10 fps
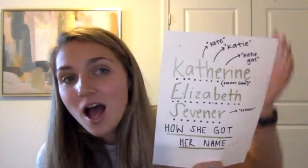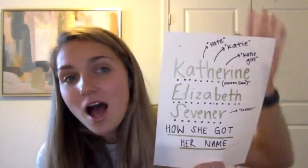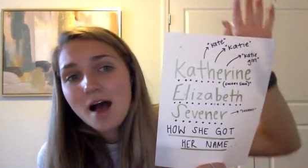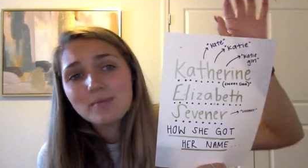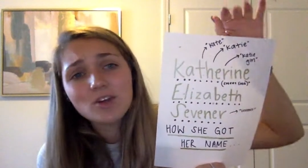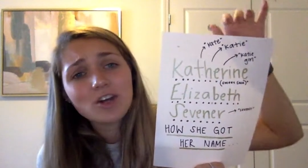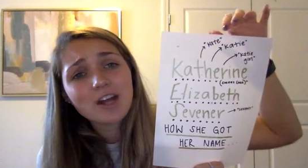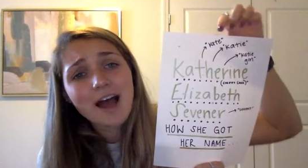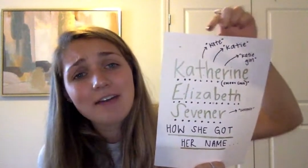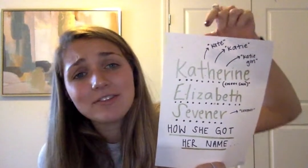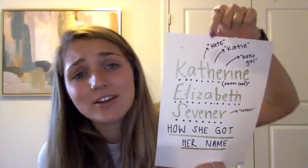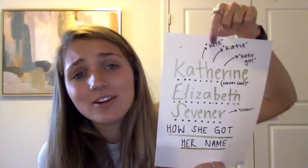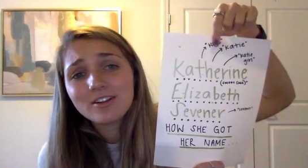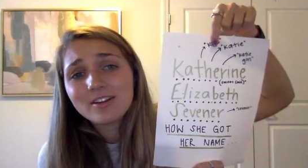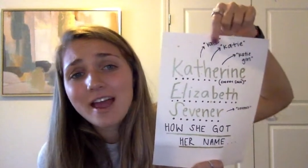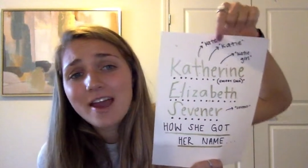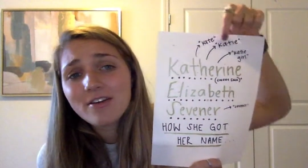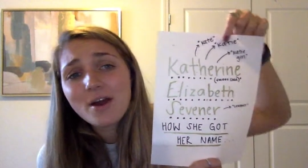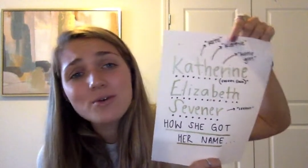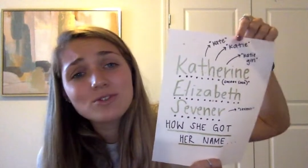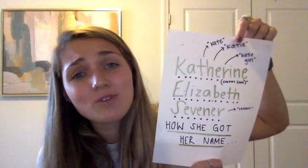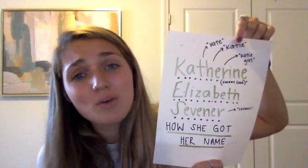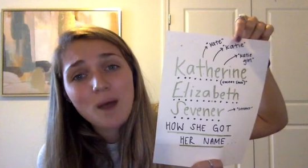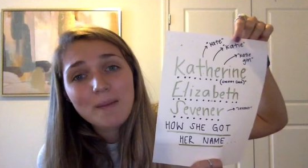Um, you're going to have little arrows for what